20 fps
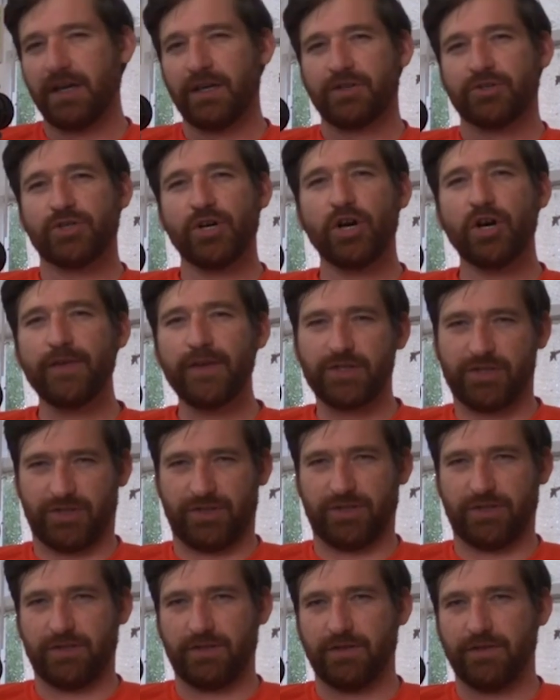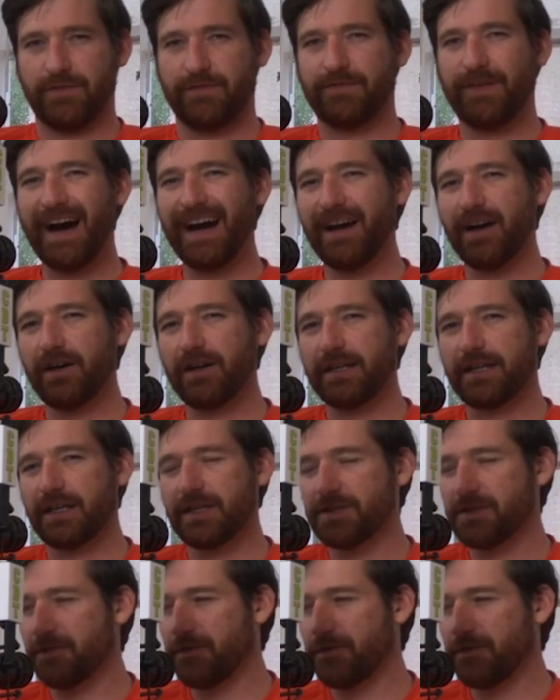Djokovic fired his